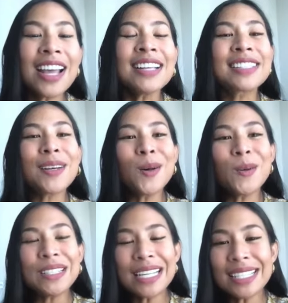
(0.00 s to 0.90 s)
So
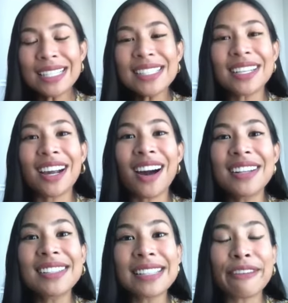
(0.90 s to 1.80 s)
this is a
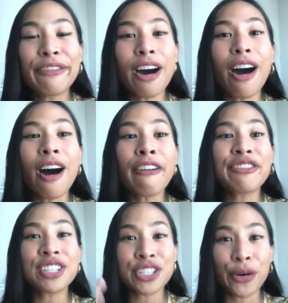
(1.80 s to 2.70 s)
concept of
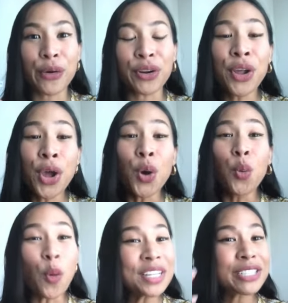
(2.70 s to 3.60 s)
the tone,
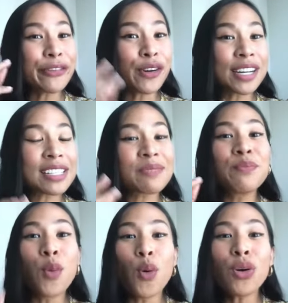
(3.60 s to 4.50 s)
which focus
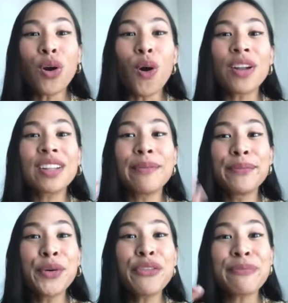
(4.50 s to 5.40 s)
more on the
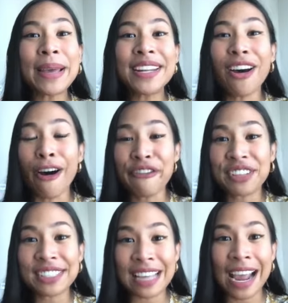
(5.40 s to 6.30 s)
movement of the
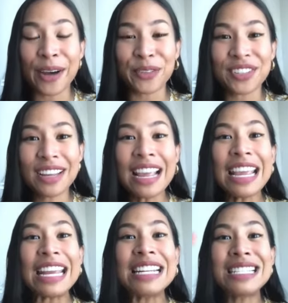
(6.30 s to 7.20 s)
sound
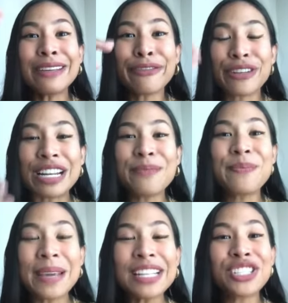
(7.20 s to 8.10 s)
in different
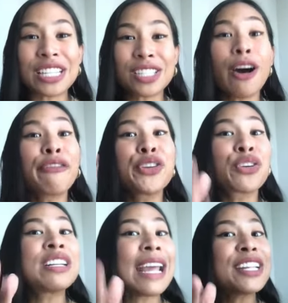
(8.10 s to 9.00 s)
pitches of your
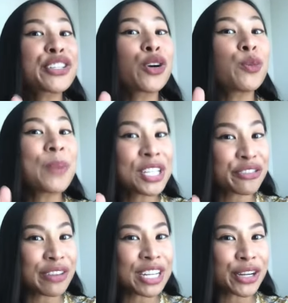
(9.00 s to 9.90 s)
natural pitch
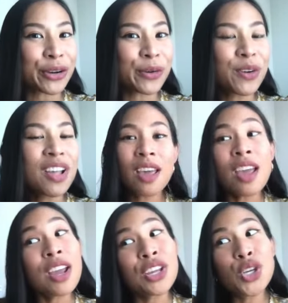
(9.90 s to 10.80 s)
window.
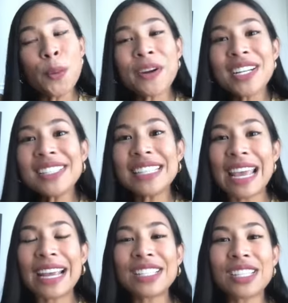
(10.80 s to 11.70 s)
Your
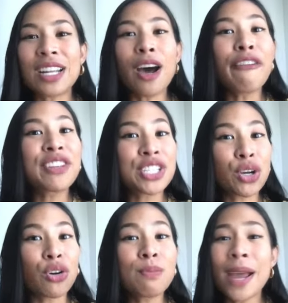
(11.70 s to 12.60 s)
pronunciation of the
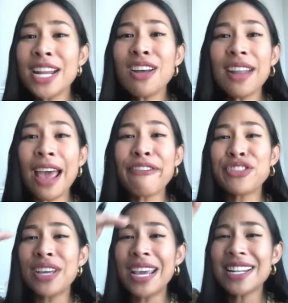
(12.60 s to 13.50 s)
tone might not have to
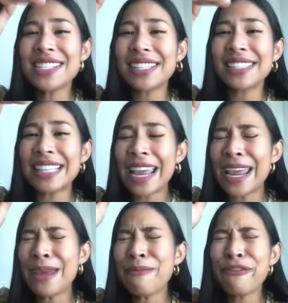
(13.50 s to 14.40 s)
hit the
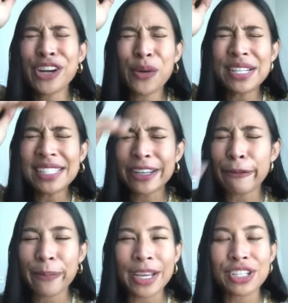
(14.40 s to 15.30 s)
same frequency of
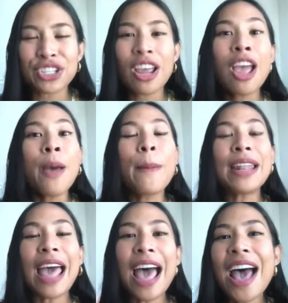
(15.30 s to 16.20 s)
pitch, but
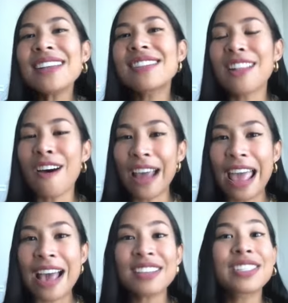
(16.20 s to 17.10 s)
as long
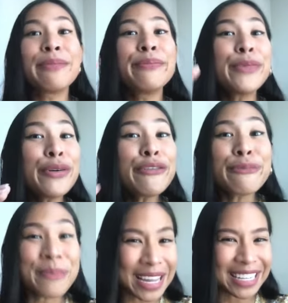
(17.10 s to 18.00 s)
as the
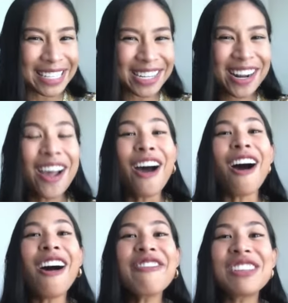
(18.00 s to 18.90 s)
movement
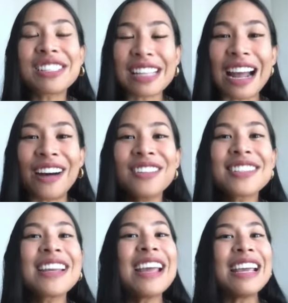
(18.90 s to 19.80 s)
of the sound
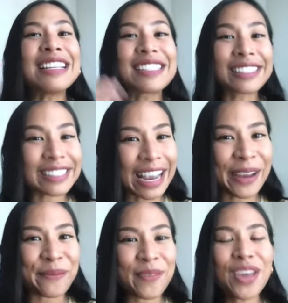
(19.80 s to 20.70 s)
is the
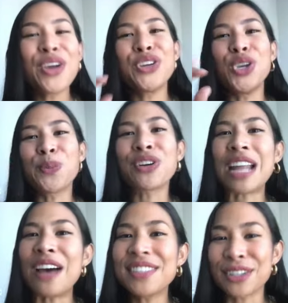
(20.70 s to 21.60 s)
same, you
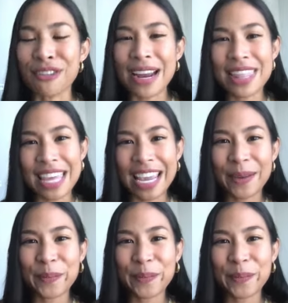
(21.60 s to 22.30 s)
pronounce the right thing.